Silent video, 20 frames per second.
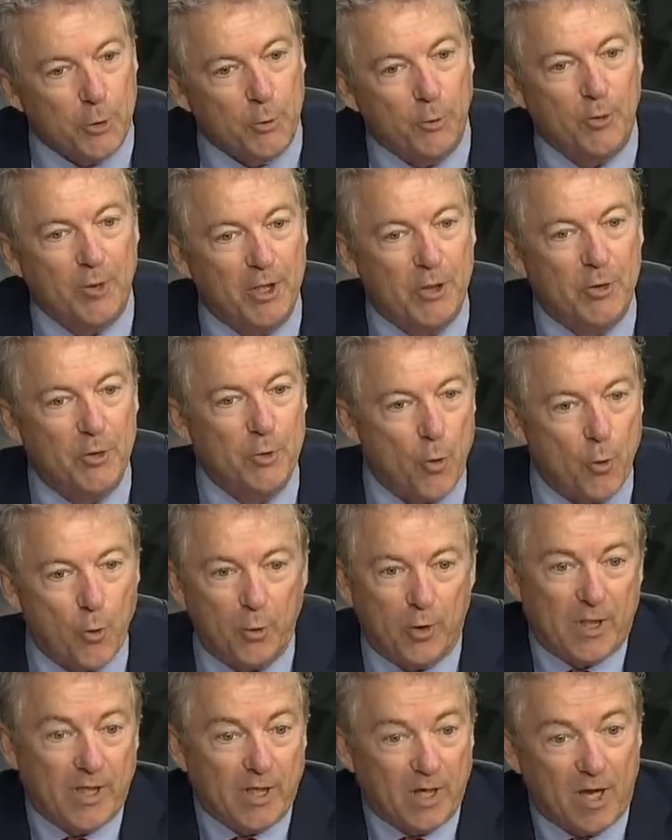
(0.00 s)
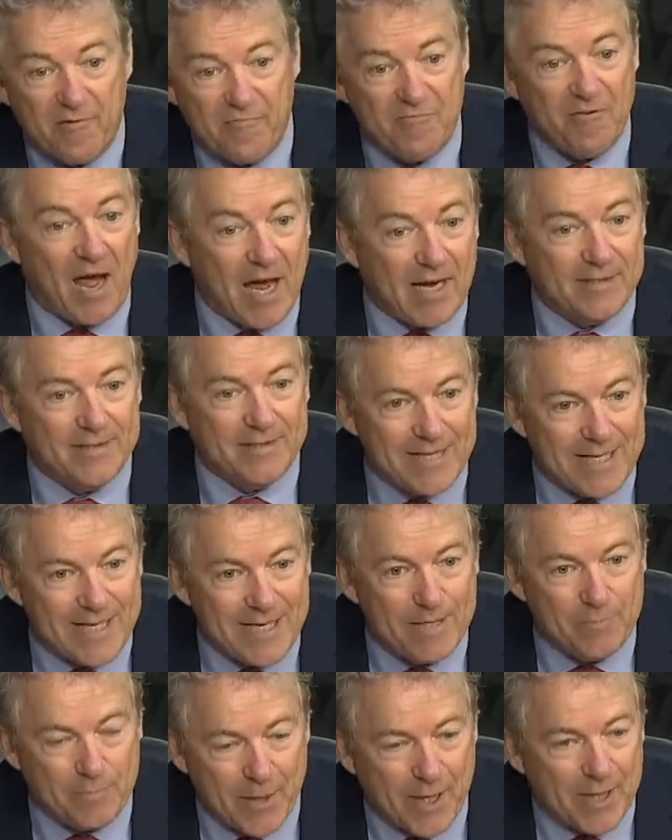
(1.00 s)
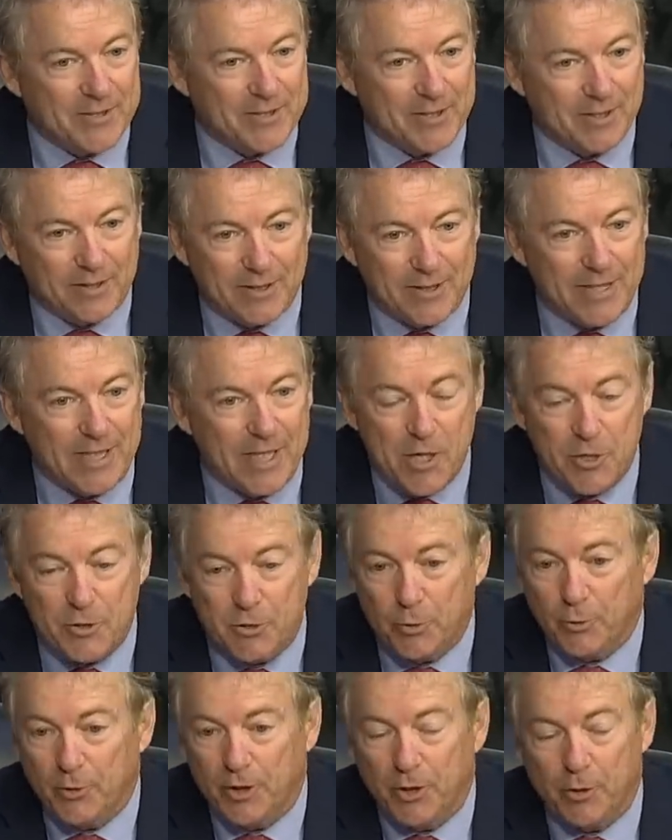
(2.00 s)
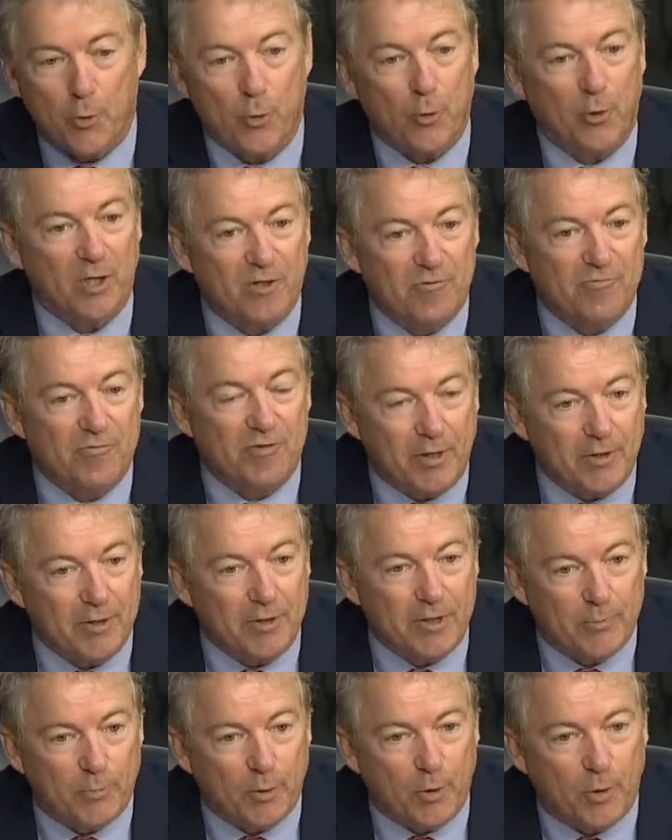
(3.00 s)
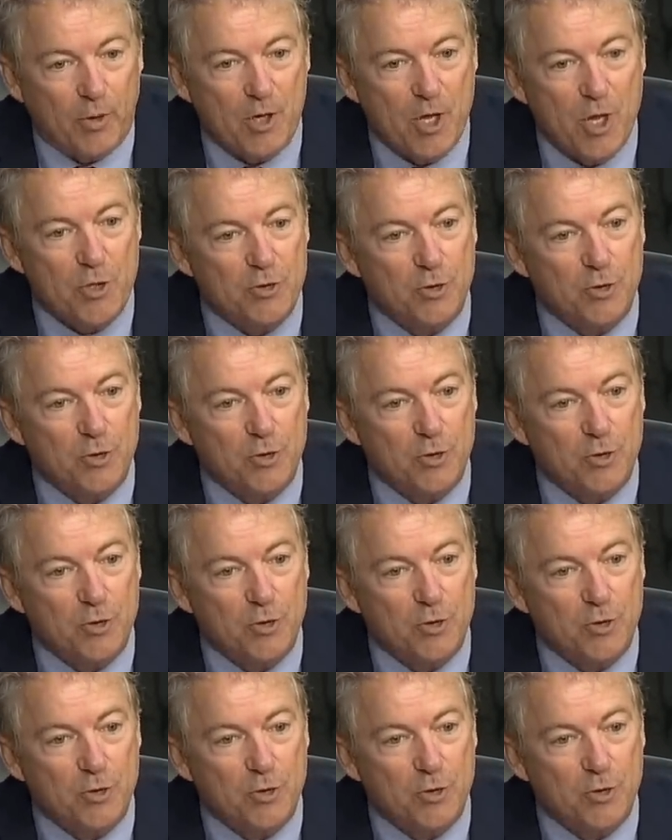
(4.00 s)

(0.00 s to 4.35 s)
you're ignoring a vaccine, basically. So you're ignoring a variable.